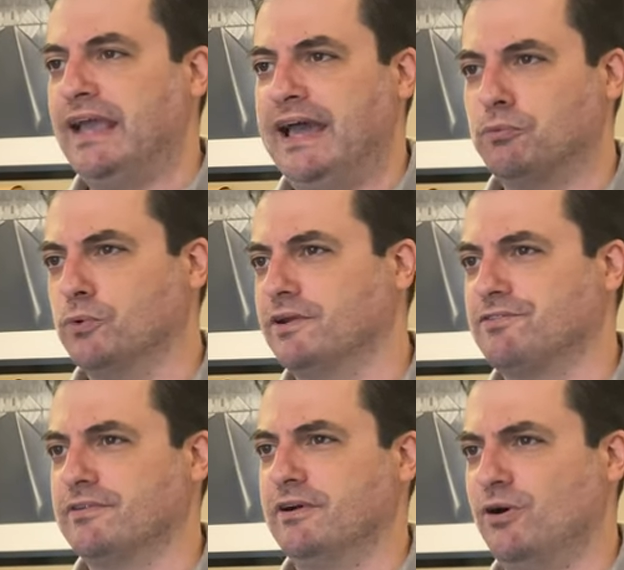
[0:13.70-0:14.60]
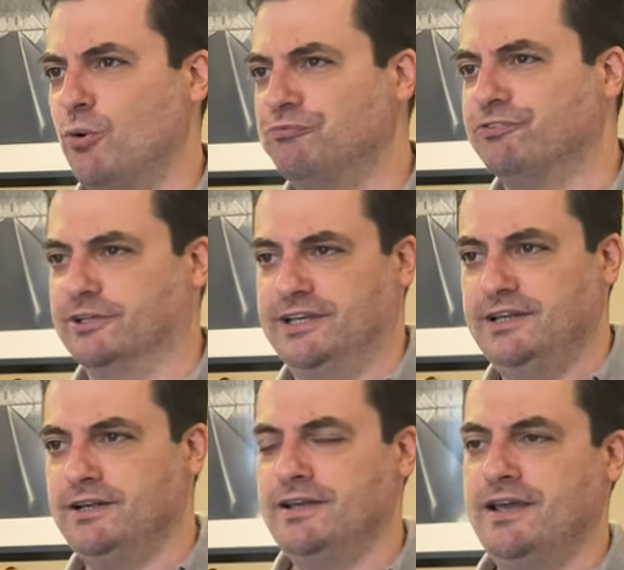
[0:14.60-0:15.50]
at what is
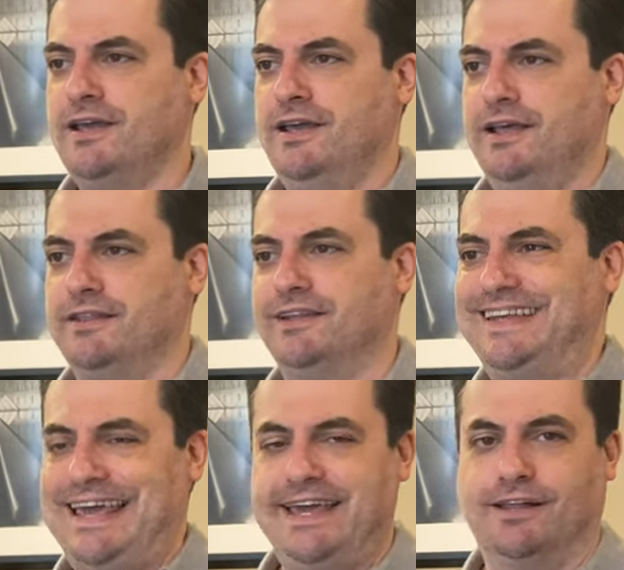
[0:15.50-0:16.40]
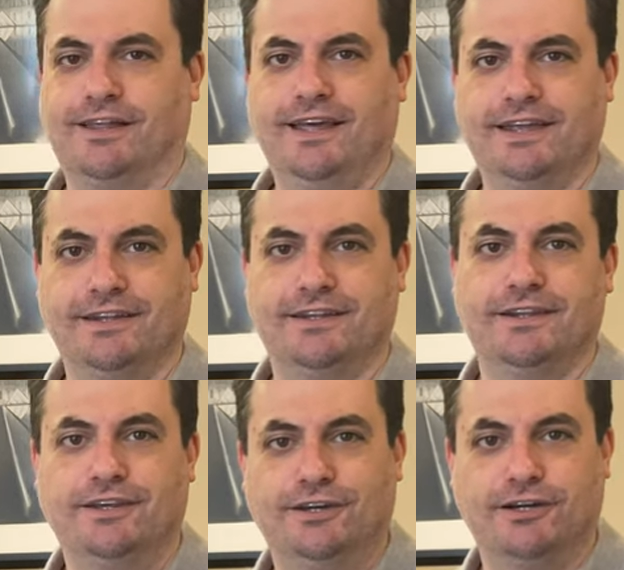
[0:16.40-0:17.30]
hopefully the tail
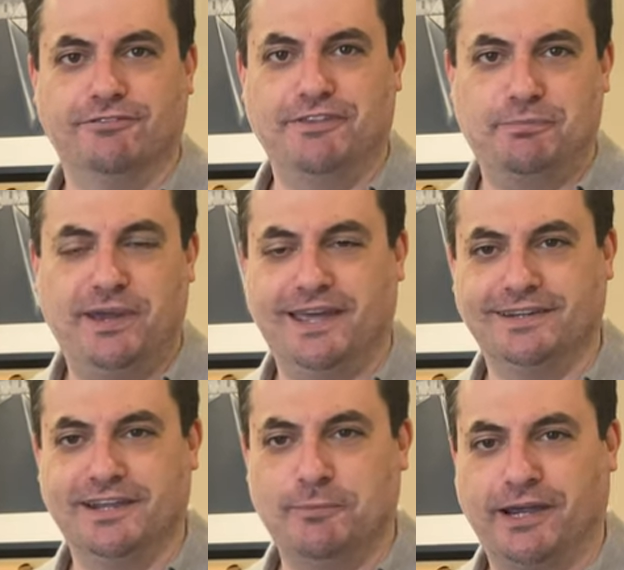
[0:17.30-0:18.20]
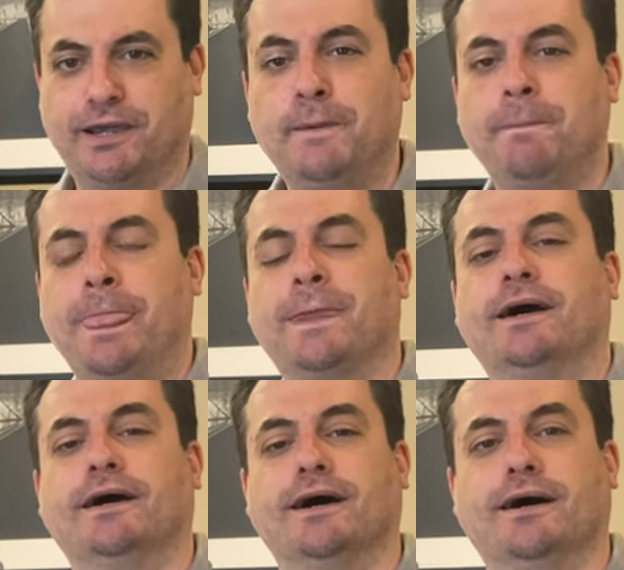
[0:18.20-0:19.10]
end of the pandemic.
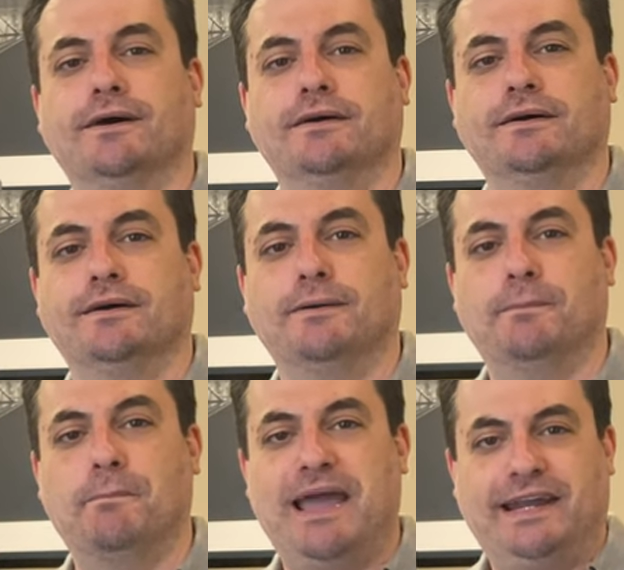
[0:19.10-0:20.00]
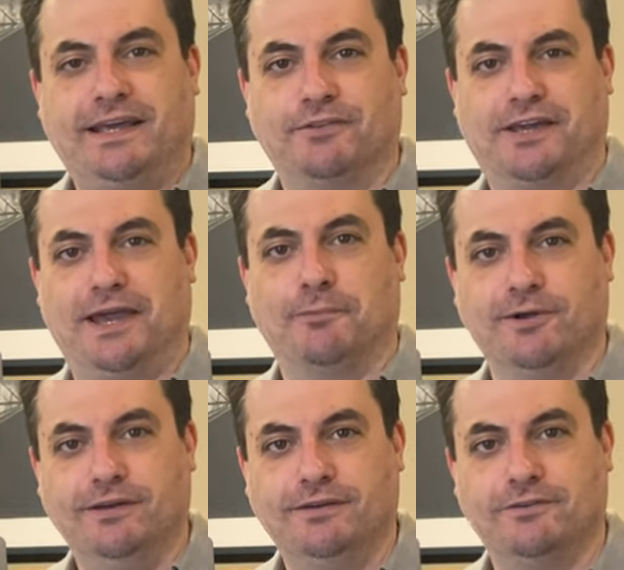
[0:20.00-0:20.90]
Uh, manning the
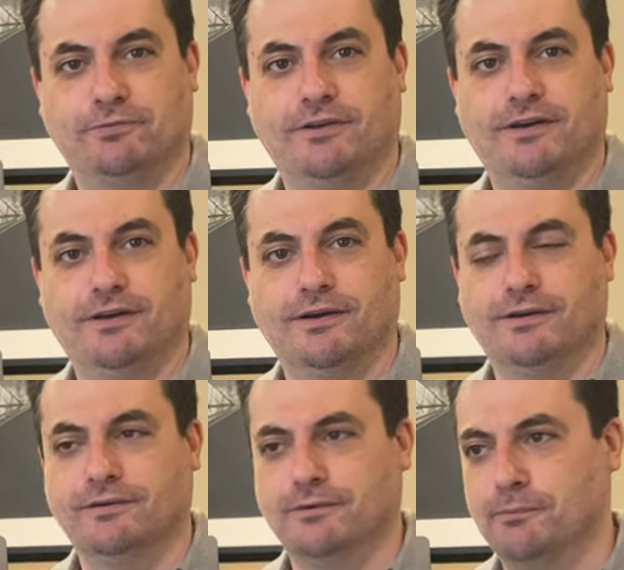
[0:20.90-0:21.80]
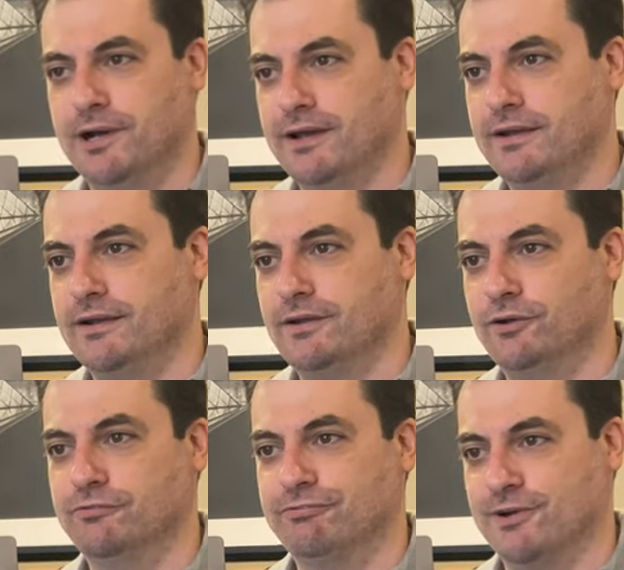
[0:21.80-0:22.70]
camera is uh, my
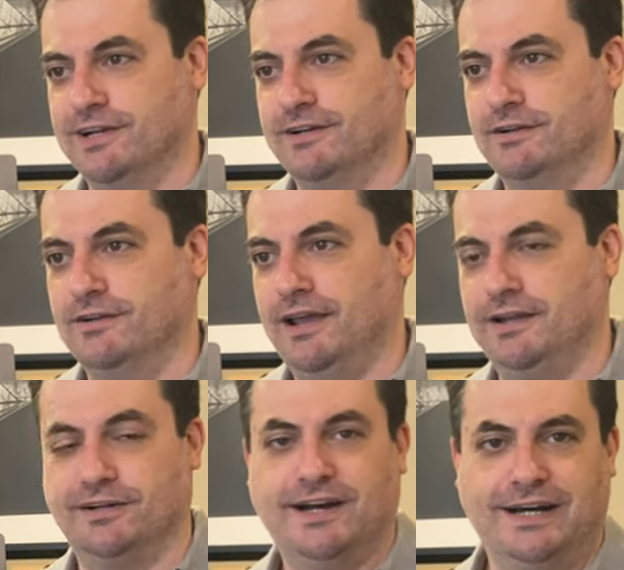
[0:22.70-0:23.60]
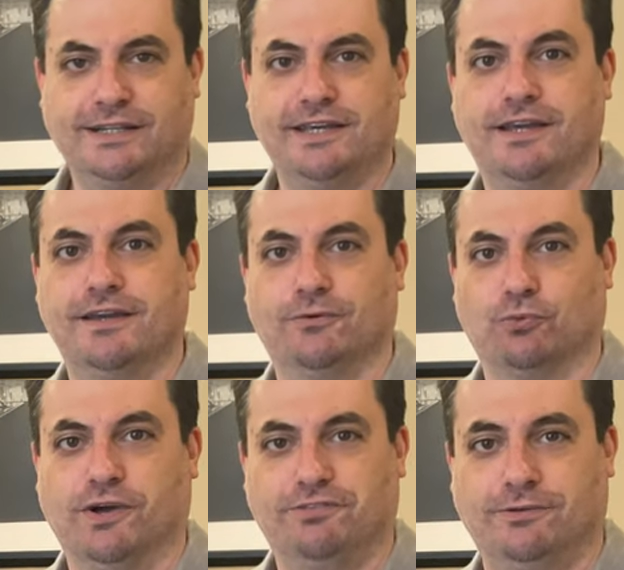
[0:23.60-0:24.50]
good friend and colleague,
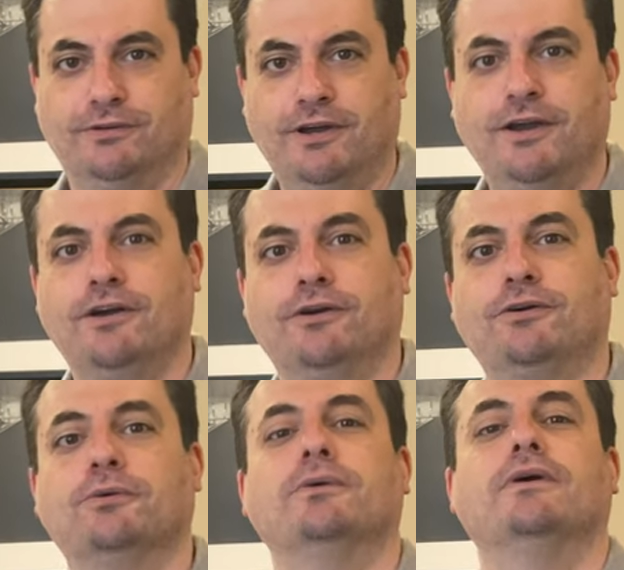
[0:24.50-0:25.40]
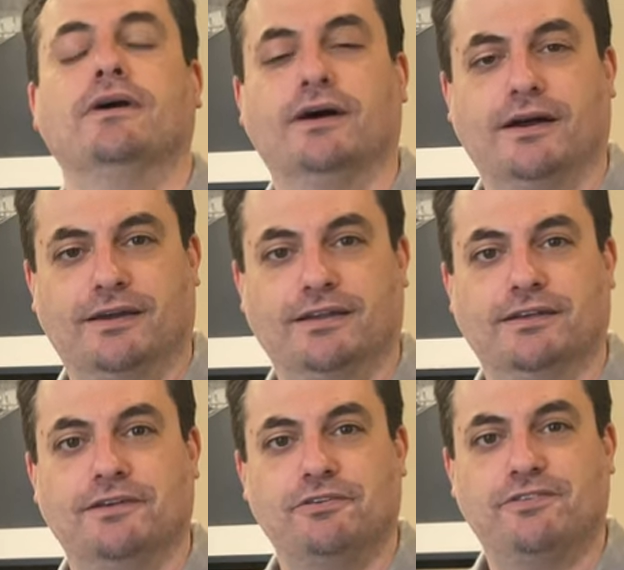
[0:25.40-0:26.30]
Russell, who uh,
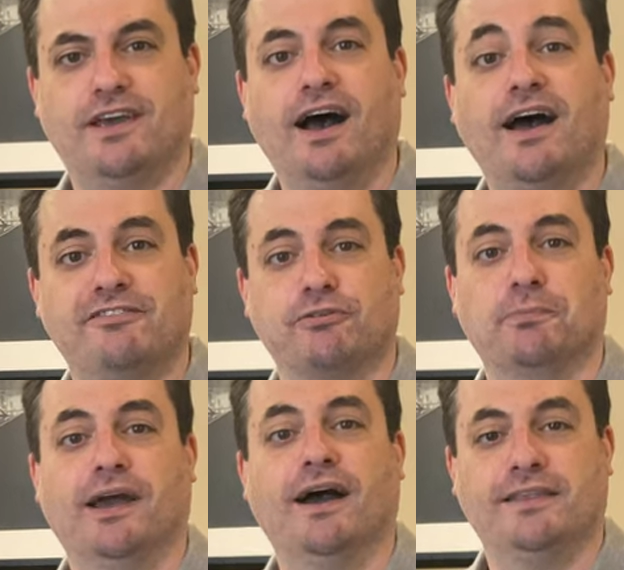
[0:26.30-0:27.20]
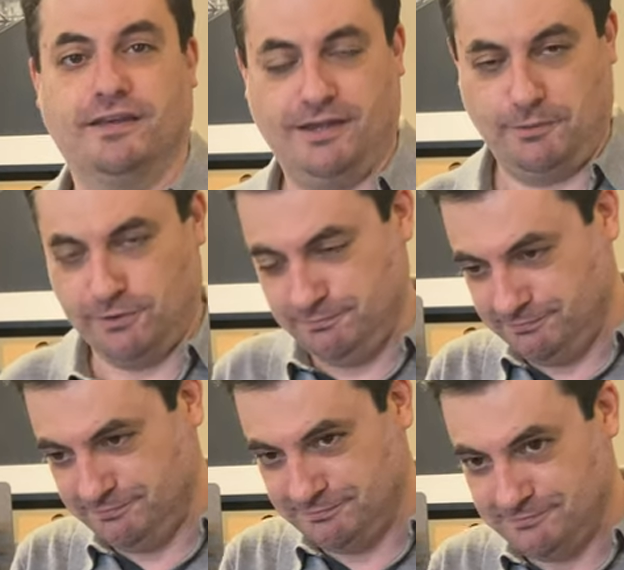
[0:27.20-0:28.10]
can say hi from behind the camera.
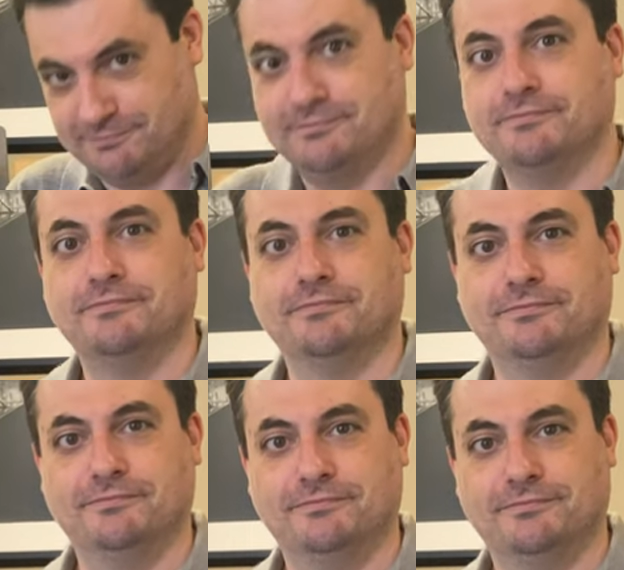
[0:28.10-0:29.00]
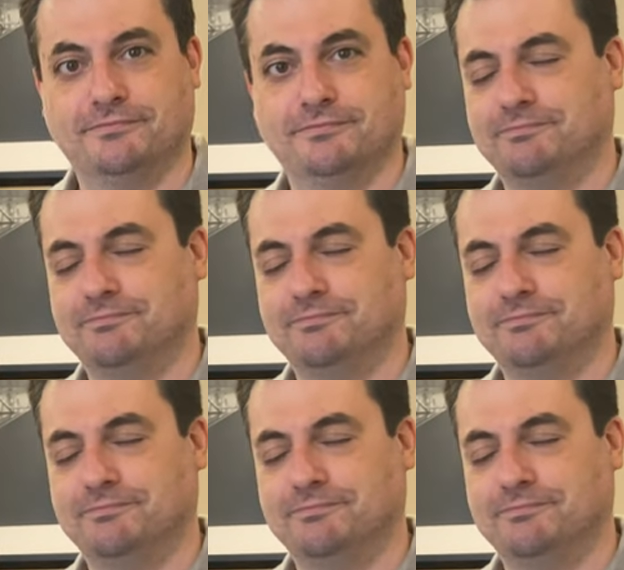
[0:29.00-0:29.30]
Hello.